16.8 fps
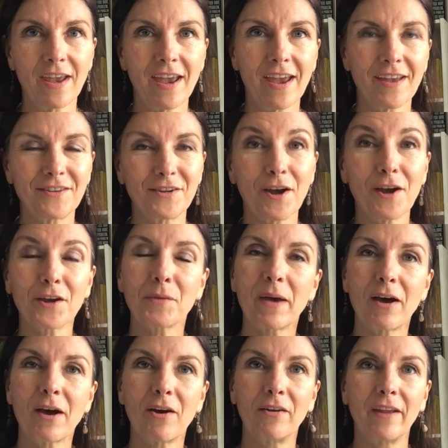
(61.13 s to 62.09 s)
and talk
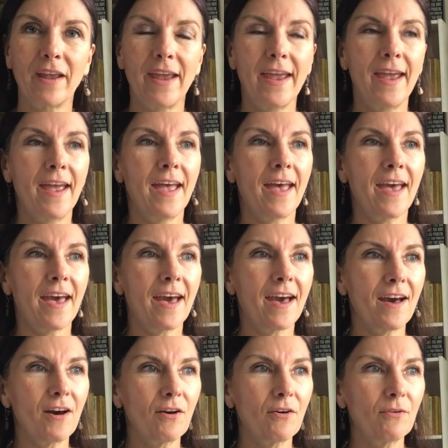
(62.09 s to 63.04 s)
about
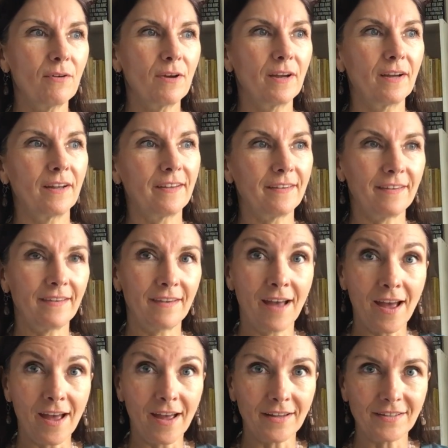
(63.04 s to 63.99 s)
how
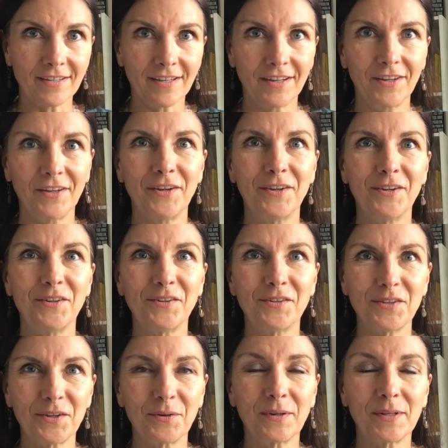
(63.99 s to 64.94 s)
not
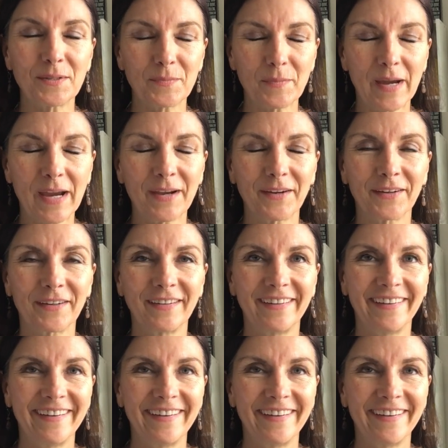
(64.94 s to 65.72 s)
to inspire.